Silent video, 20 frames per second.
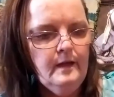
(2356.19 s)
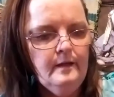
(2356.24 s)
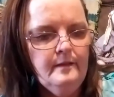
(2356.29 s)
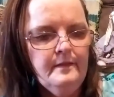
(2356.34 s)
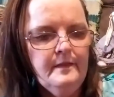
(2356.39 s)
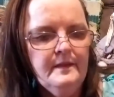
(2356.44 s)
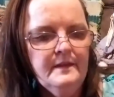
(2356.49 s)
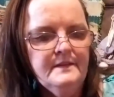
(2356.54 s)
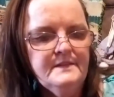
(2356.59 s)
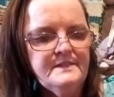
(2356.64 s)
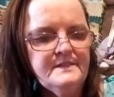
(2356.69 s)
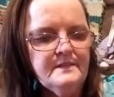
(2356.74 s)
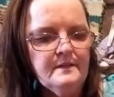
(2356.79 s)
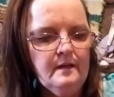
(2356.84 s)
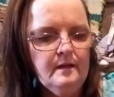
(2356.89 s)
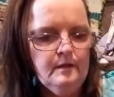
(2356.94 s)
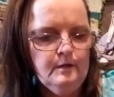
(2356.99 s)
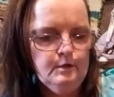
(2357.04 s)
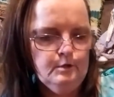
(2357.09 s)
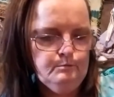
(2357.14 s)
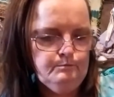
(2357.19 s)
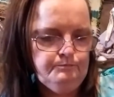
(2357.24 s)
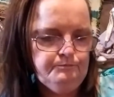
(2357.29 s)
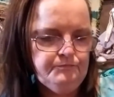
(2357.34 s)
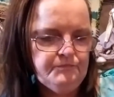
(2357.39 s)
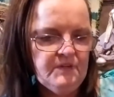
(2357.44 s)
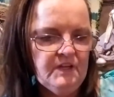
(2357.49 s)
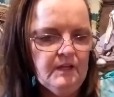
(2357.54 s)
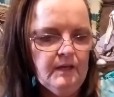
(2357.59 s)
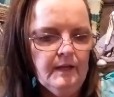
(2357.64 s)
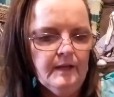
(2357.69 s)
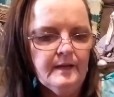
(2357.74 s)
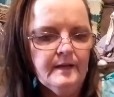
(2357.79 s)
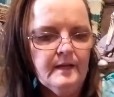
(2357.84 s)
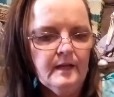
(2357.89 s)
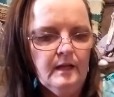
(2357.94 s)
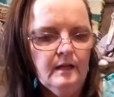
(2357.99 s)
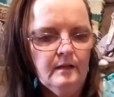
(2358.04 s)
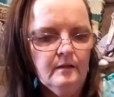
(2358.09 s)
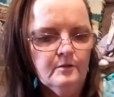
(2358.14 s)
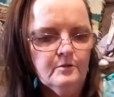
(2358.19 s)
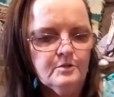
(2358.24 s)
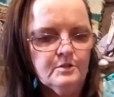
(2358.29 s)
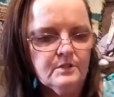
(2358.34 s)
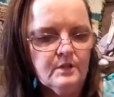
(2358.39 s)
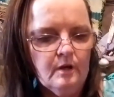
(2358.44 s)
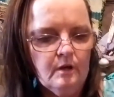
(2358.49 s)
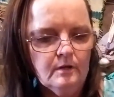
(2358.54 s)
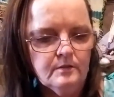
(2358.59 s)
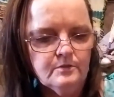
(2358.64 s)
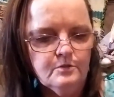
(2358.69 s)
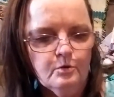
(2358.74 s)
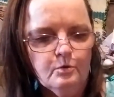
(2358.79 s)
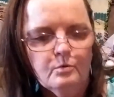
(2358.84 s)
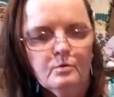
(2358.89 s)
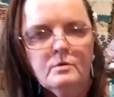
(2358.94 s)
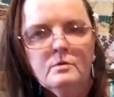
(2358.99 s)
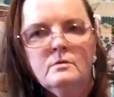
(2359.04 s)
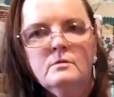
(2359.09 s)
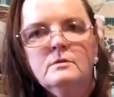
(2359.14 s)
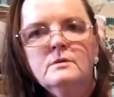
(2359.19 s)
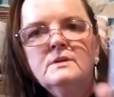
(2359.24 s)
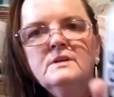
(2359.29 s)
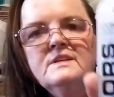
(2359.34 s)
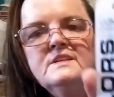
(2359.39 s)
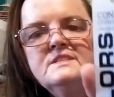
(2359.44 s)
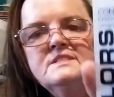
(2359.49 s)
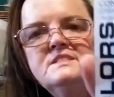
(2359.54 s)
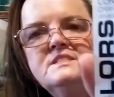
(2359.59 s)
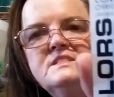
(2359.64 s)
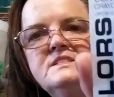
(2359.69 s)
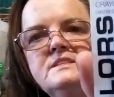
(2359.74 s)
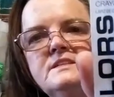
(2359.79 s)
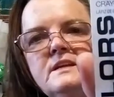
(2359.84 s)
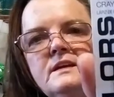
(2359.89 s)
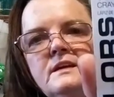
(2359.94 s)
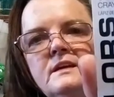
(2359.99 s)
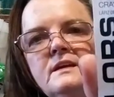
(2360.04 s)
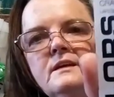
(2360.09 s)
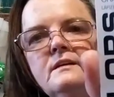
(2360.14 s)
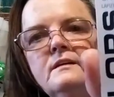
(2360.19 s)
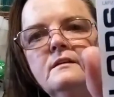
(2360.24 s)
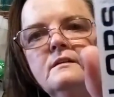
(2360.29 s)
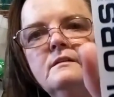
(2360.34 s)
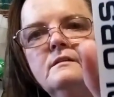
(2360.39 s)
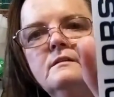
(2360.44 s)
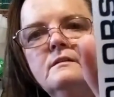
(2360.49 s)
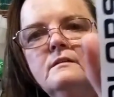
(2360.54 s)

And this um, LA Colors Contour Stick.